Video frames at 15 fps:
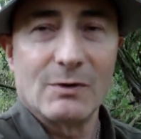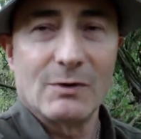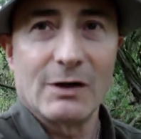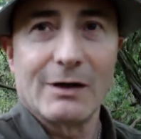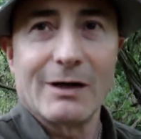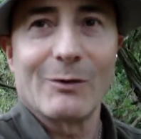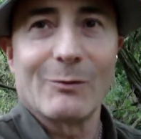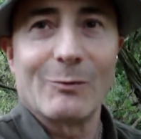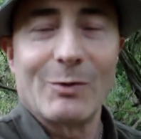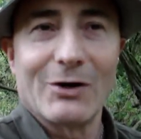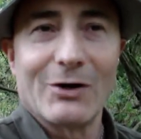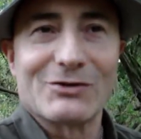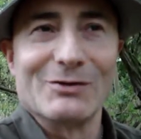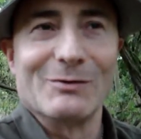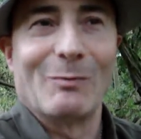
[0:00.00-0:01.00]
another
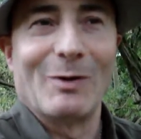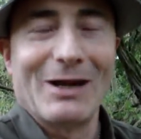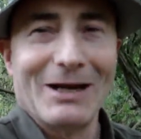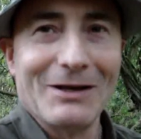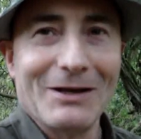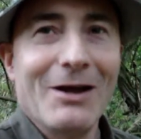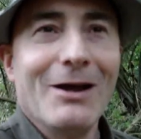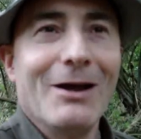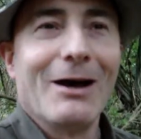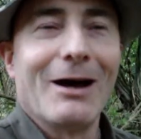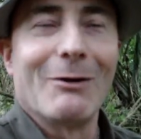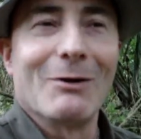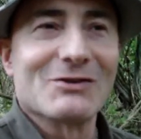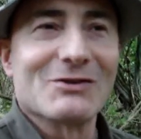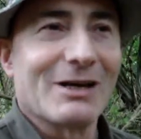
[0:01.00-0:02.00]
person being,
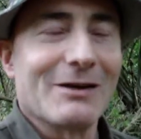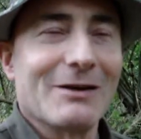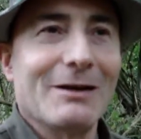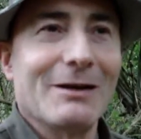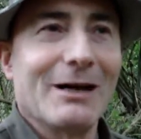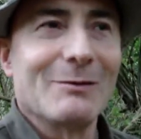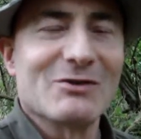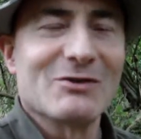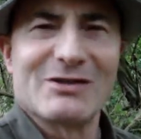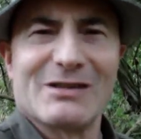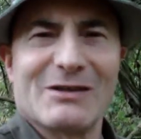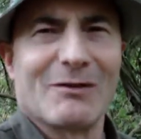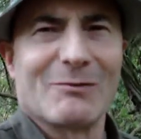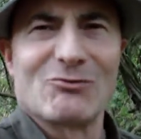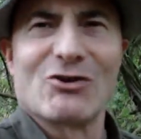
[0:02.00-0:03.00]
I won't say their name because
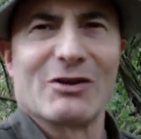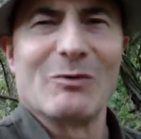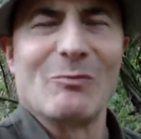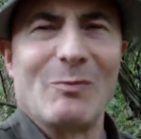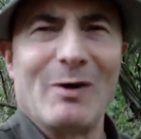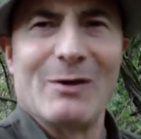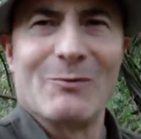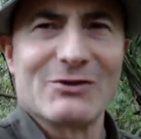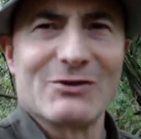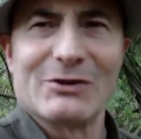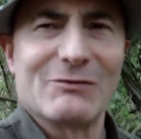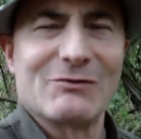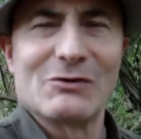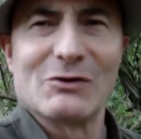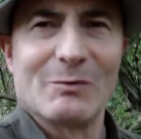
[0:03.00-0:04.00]
this is if I'm trying to compare
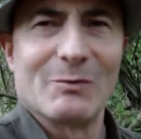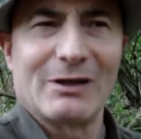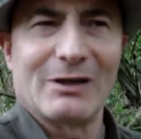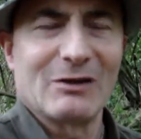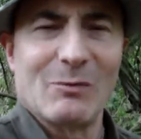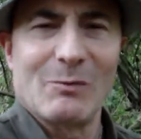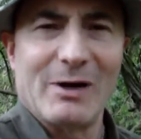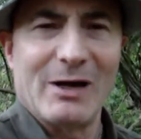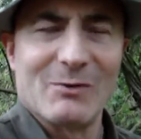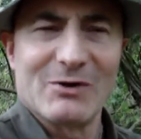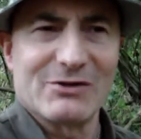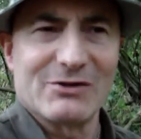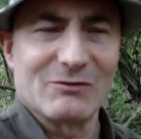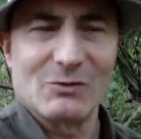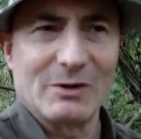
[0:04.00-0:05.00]
myself to them, and I don't compare
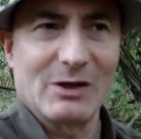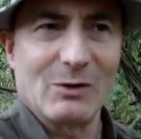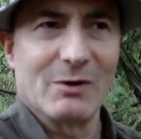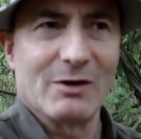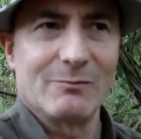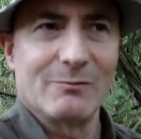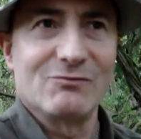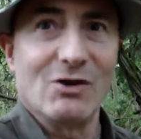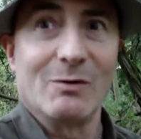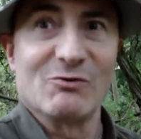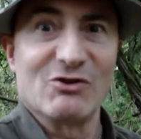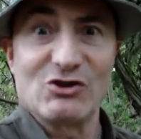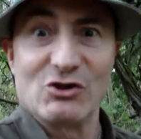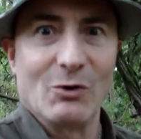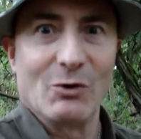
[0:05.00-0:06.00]
myself to anyone,
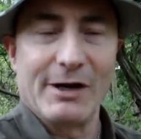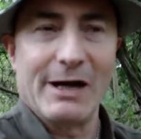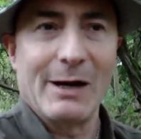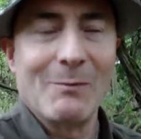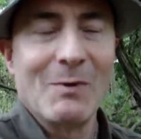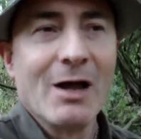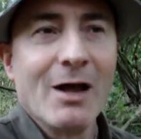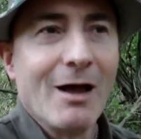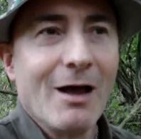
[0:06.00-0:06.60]
I'm just who I am,